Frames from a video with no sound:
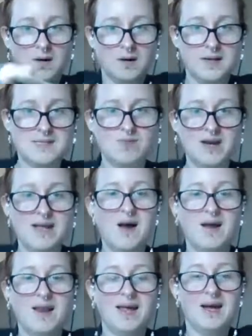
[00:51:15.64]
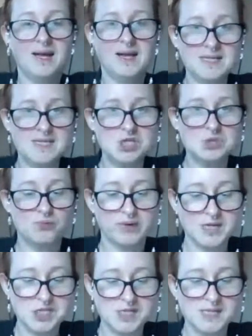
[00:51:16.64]
It's really hot. Like I can
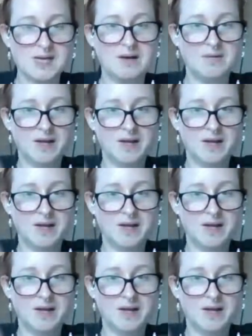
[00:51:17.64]
bridge it down